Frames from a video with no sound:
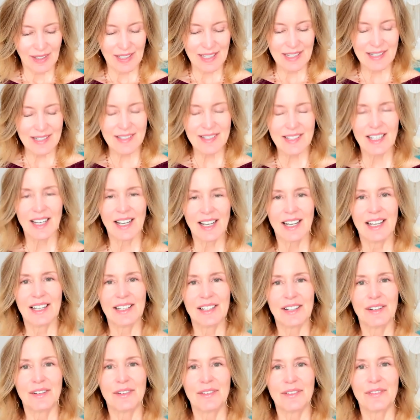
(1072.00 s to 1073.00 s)

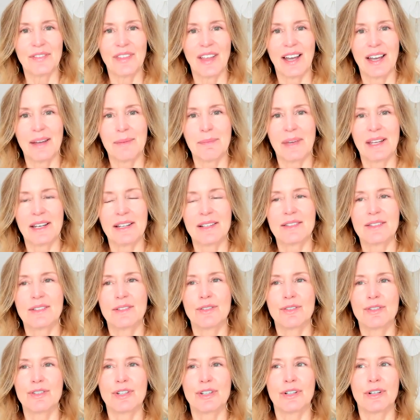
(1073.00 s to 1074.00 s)
inside of that
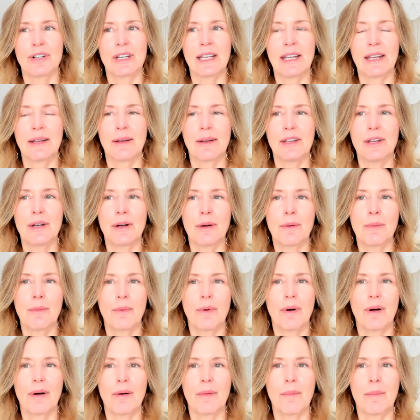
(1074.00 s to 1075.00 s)
medicine journey, you
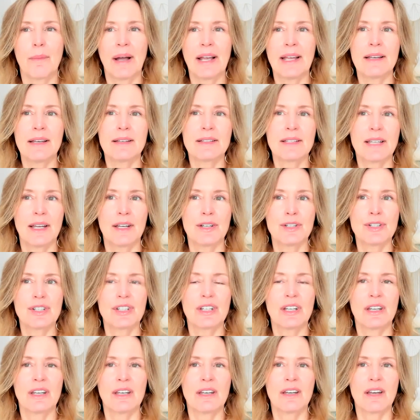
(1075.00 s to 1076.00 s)
know, my
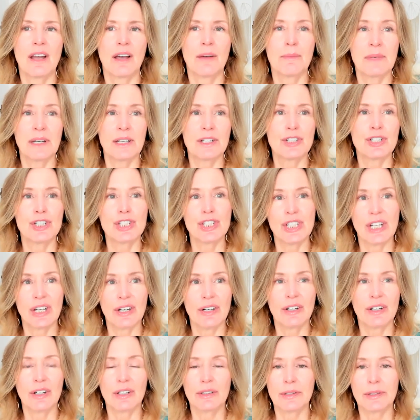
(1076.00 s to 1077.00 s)
intention, I'm going to
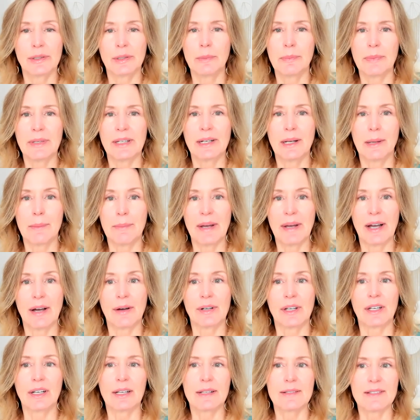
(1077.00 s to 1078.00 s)
share a little bit
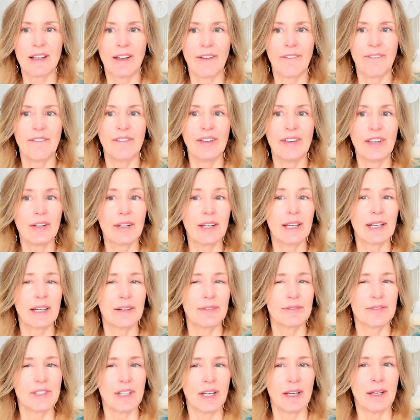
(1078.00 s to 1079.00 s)
about it because I feel like
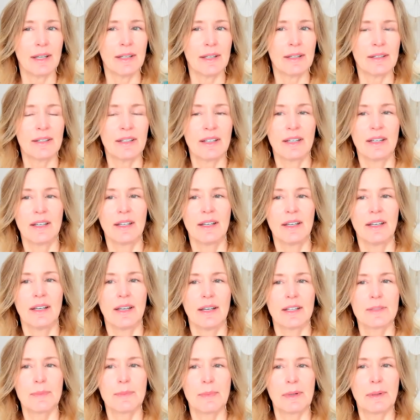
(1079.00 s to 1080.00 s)
I've done,
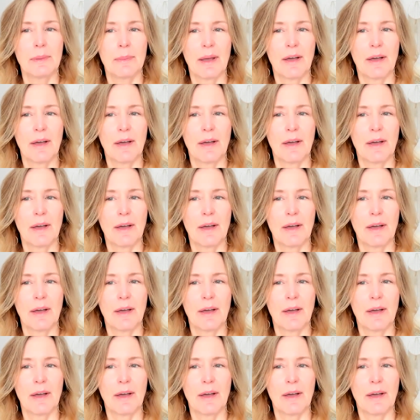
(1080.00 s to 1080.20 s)
it's been